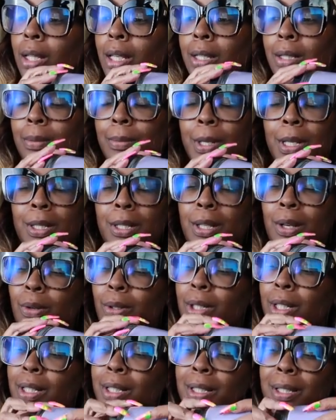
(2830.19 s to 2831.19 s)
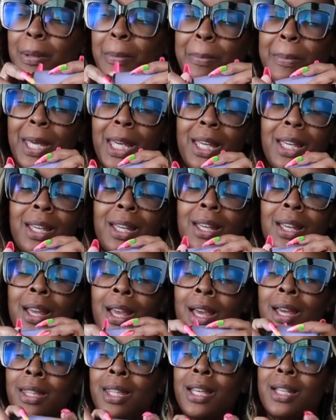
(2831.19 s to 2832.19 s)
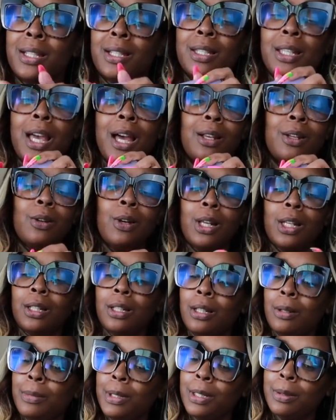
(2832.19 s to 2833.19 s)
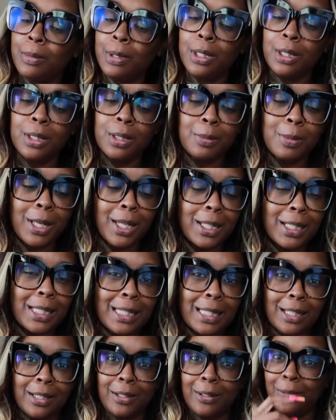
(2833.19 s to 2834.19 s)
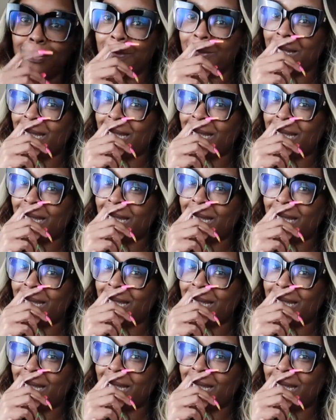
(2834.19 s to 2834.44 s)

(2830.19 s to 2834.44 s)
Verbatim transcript: that smells so good to me. That's y'all know I love me some good smelling stuff.